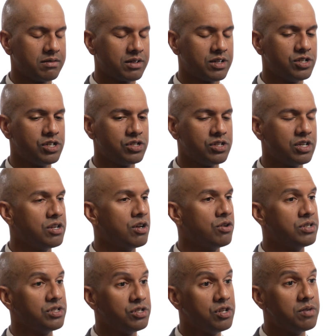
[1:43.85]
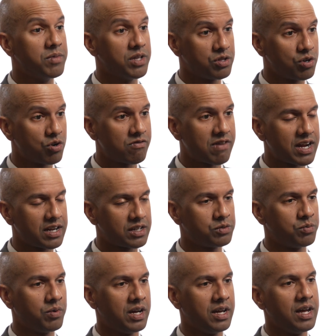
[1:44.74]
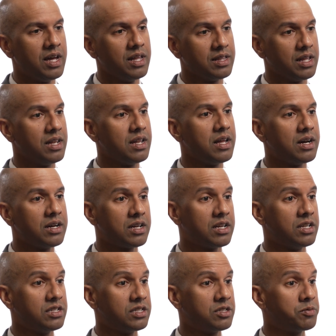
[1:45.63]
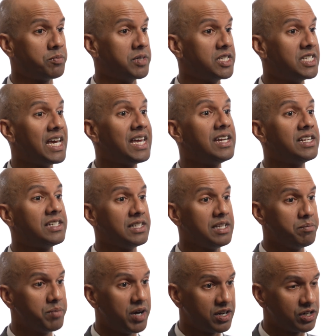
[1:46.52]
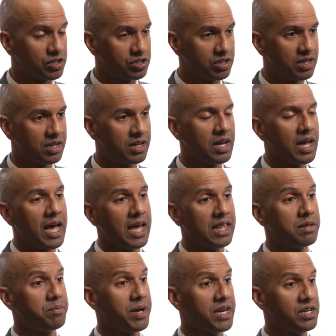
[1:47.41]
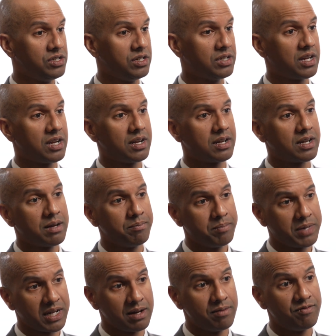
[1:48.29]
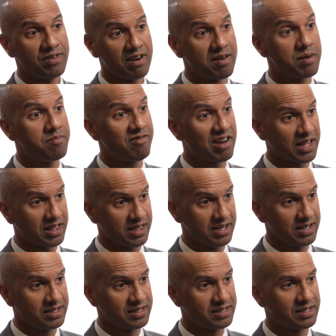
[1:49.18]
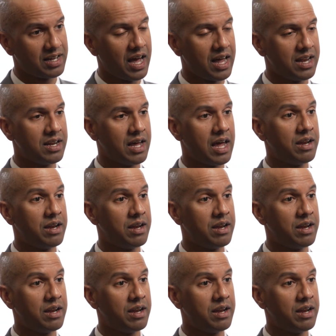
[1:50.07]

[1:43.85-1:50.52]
condition known as pneumothorax, where the lung can spontaneously puncture and the patient can become very breathless and